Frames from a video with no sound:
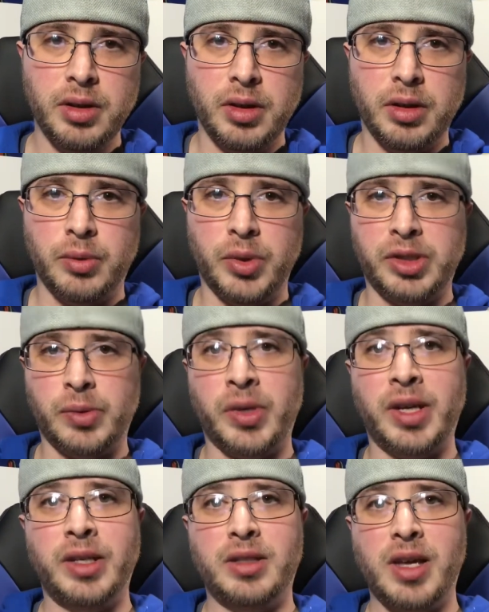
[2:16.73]
The reason
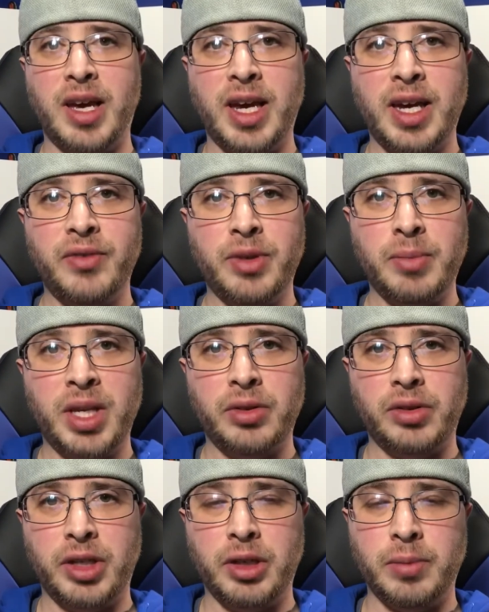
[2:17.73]
why I have a
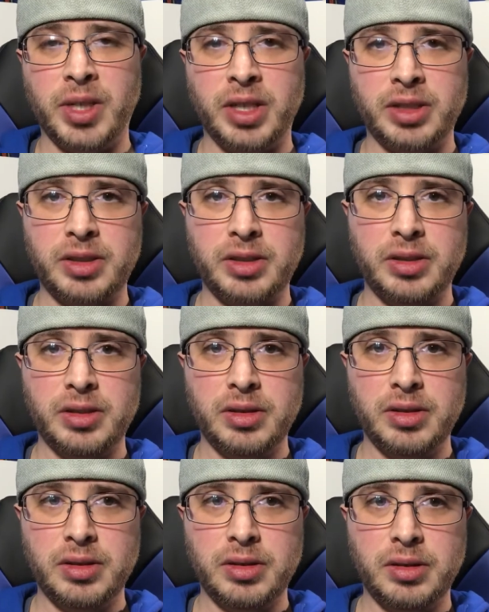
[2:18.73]
manual gearbox
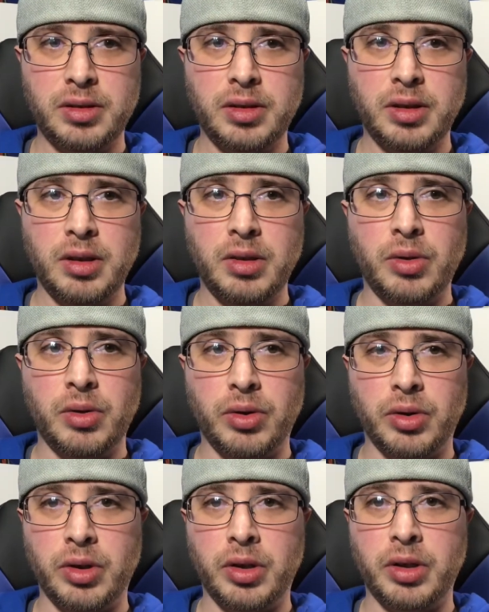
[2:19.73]

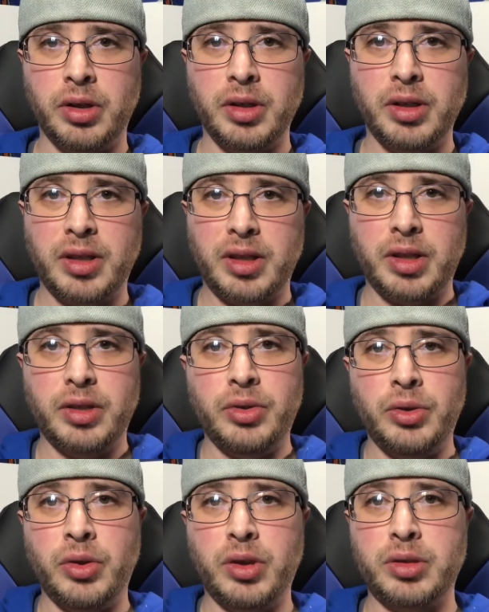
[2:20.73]
or the
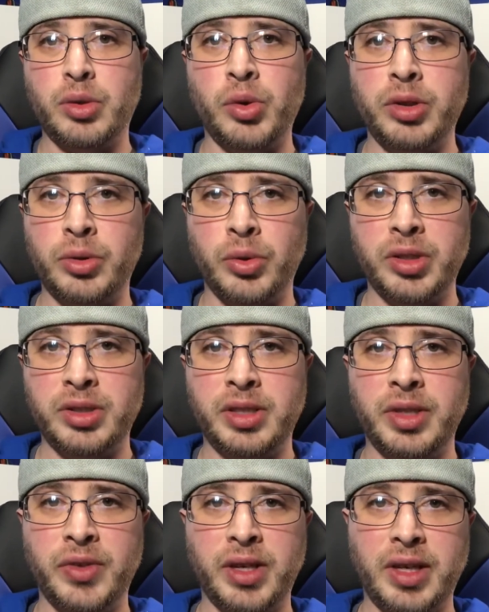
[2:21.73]
new 2020
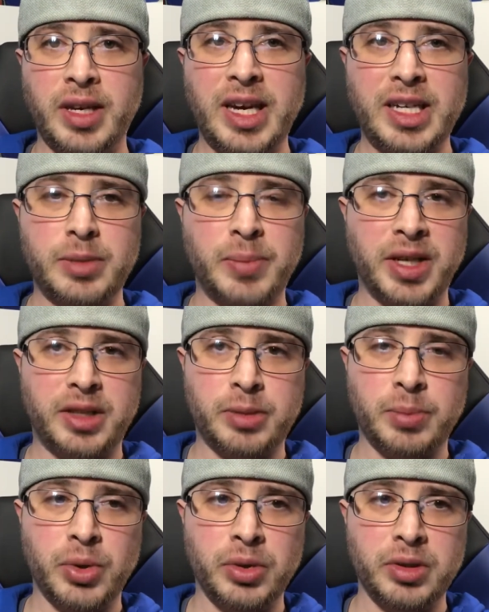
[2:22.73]
Civic hatchback
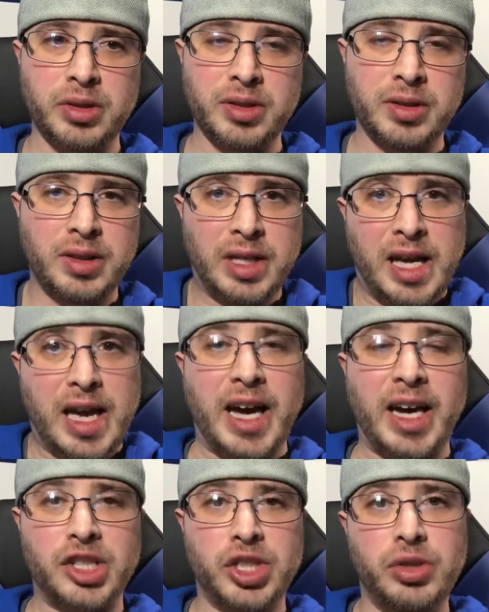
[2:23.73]
sport, I
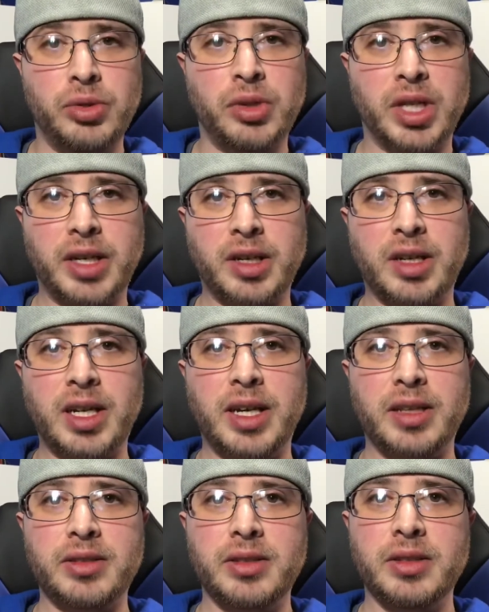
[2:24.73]
actually do like a
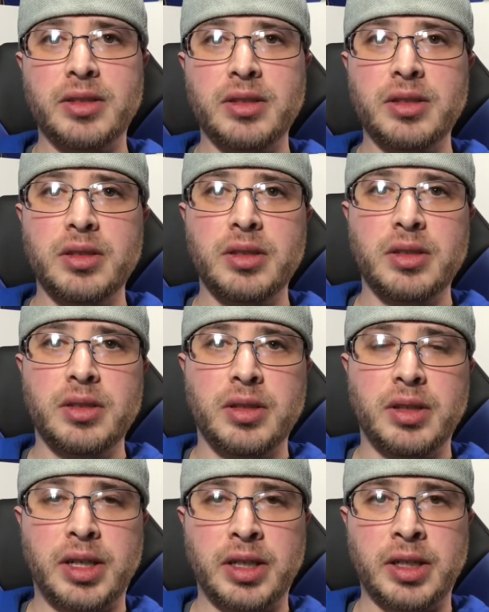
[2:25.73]
lot.
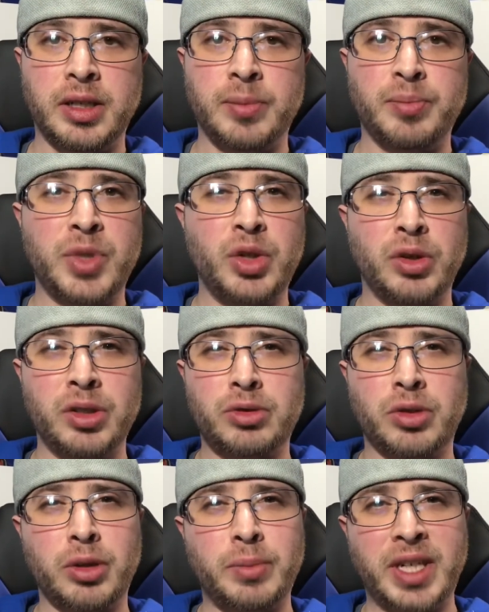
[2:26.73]
The only
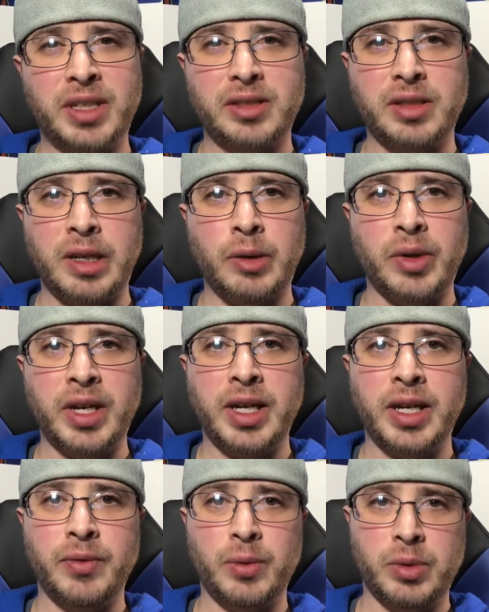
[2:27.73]
drawbacks I will
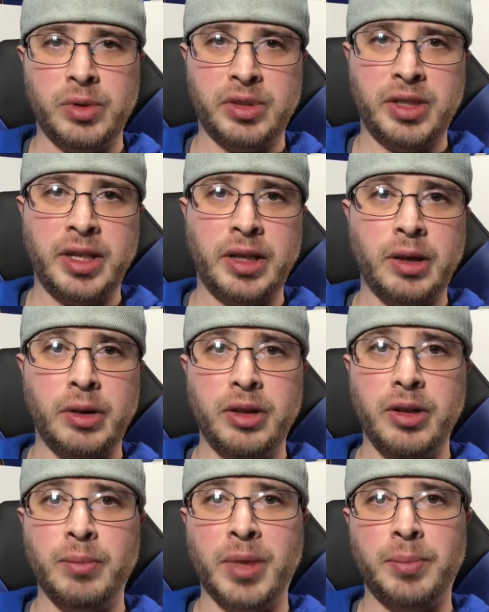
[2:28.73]
have, say
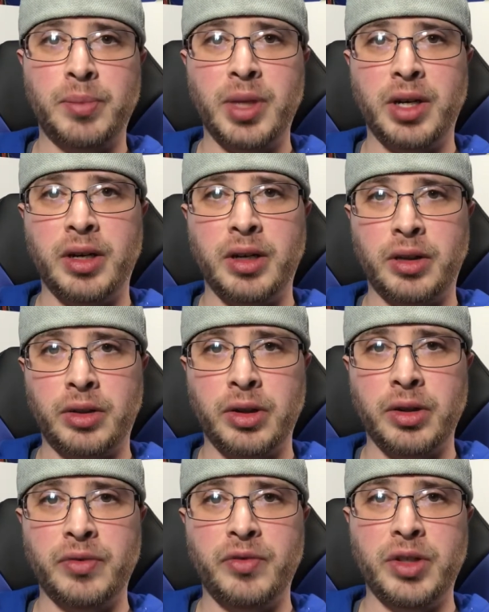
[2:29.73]
in my
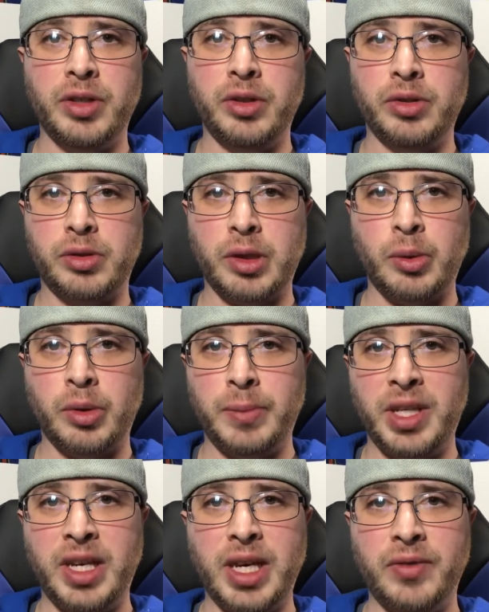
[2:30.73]
current videos, I will
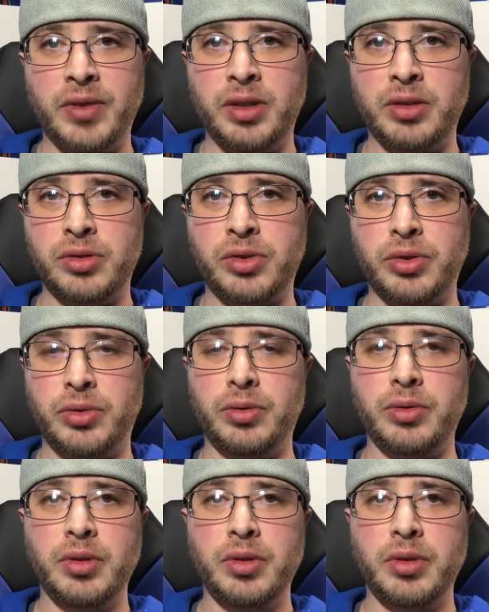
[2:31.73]
be having soon.